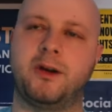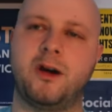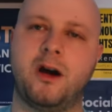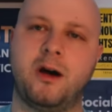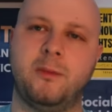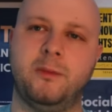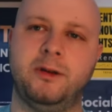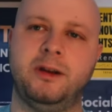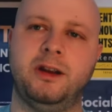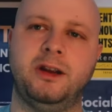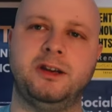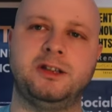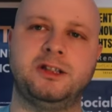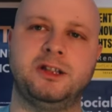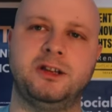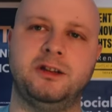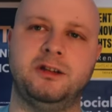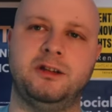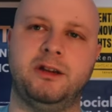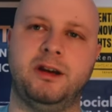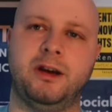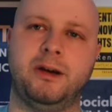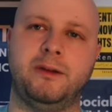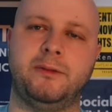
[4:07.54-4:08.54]

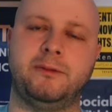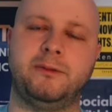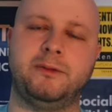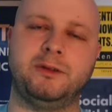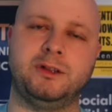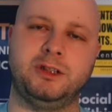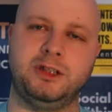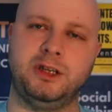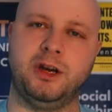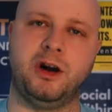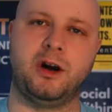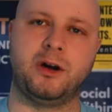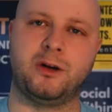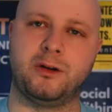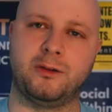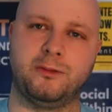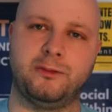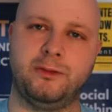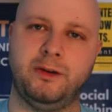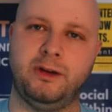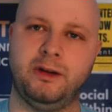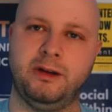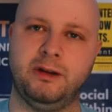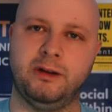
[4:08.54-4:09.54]
combination of
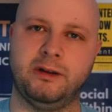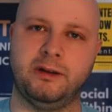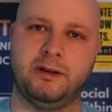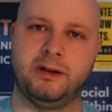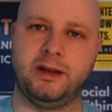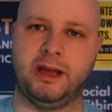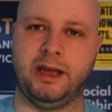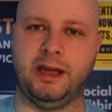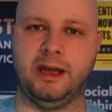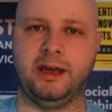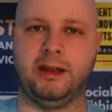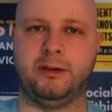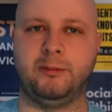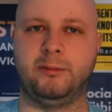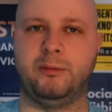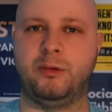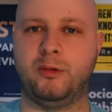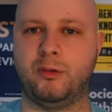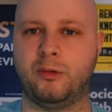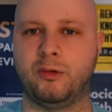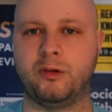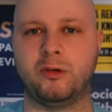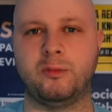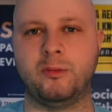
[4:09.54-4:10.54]
geography and
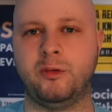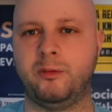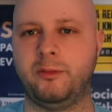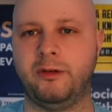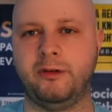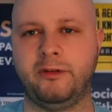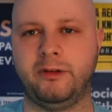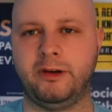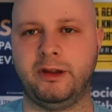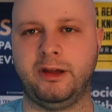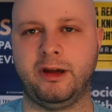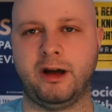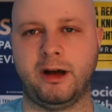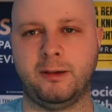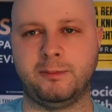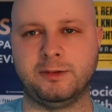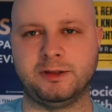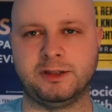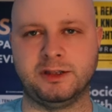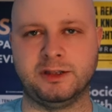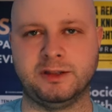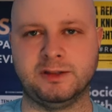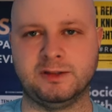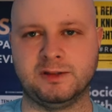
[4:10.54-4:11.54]
poor mobility
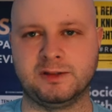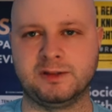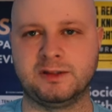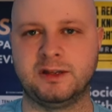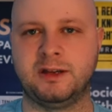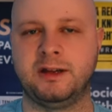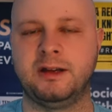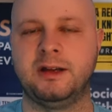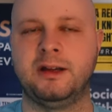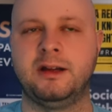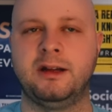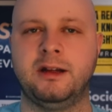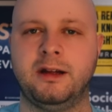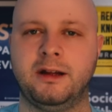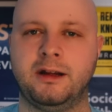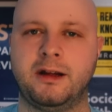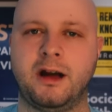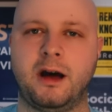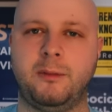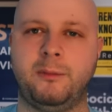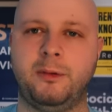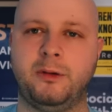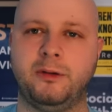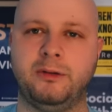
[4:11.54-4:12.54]
options,
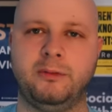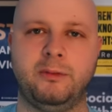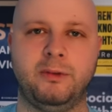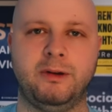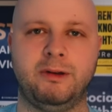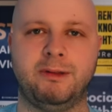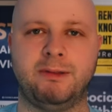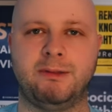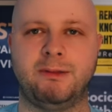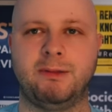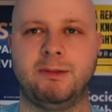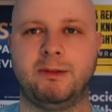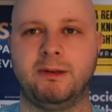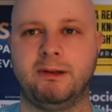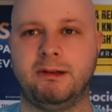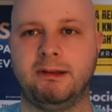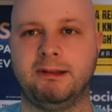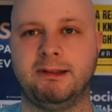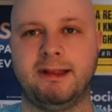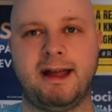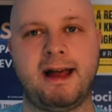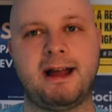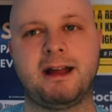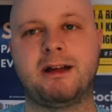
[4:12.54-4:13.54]
coupled with
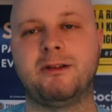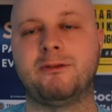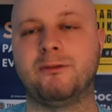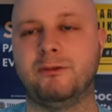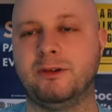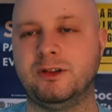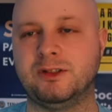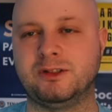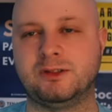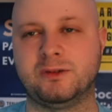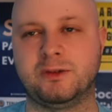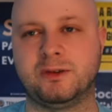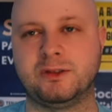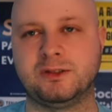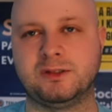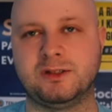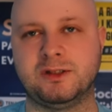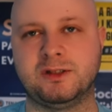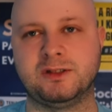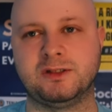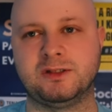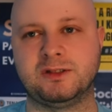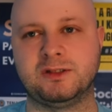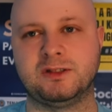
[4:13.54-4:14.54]
a lack of
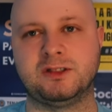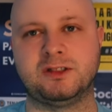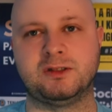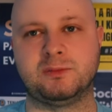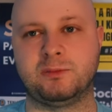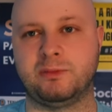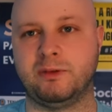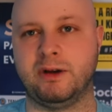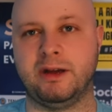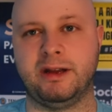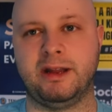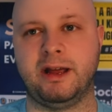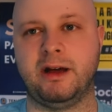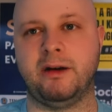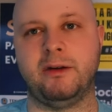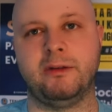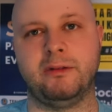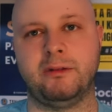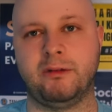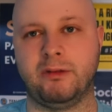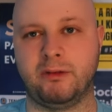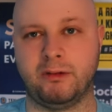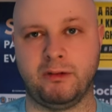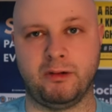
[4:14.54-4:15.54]
resources spread
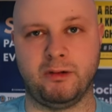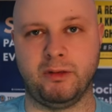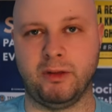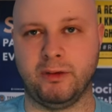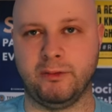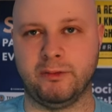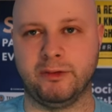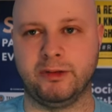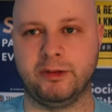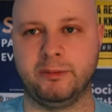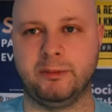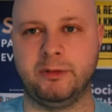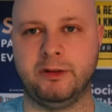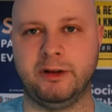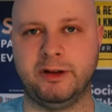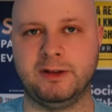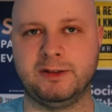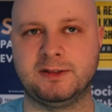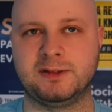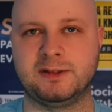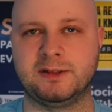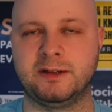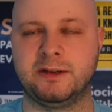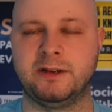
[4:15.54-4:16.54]
out all over the
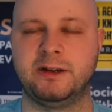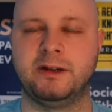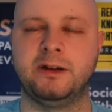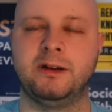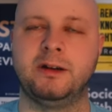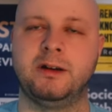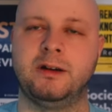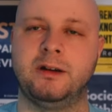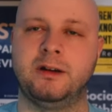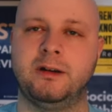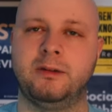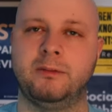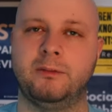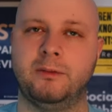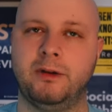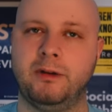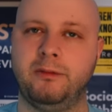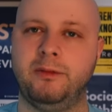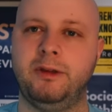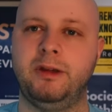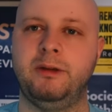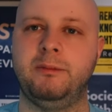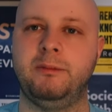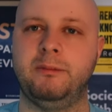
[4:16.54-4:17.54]
place,
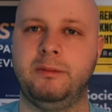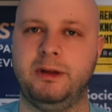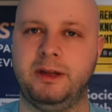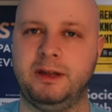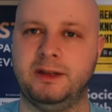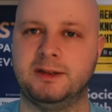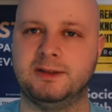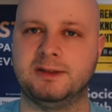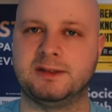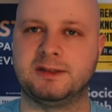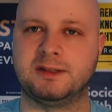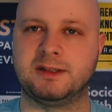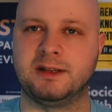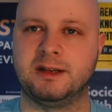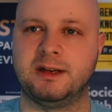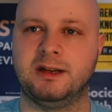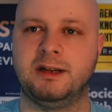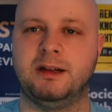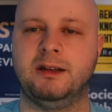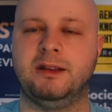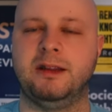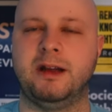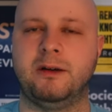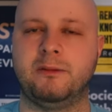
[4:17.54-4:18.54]
really means
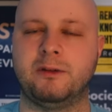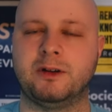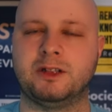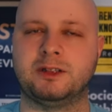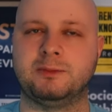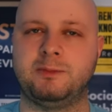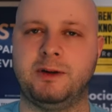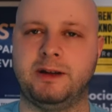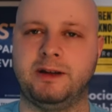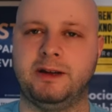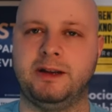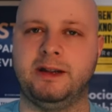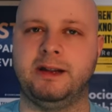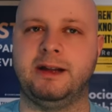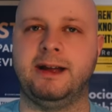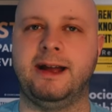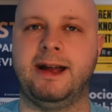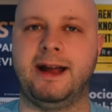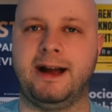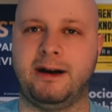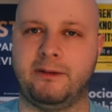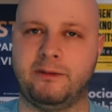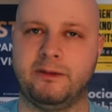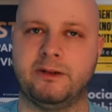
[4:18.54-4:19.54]
that we're spending
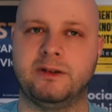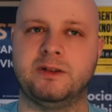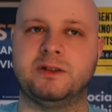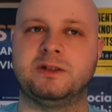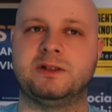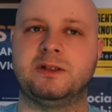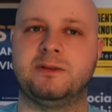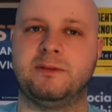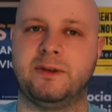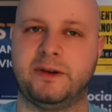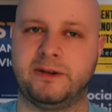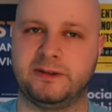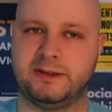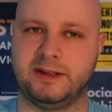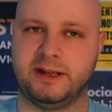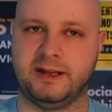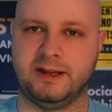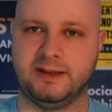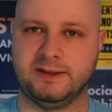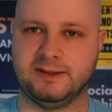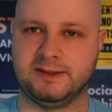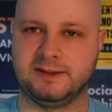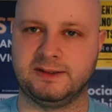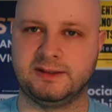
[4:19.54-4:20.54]
hours of our
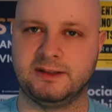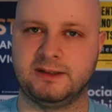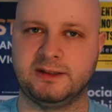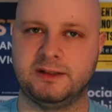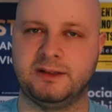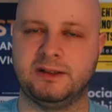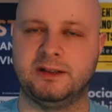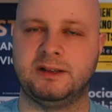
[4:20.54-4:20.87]
days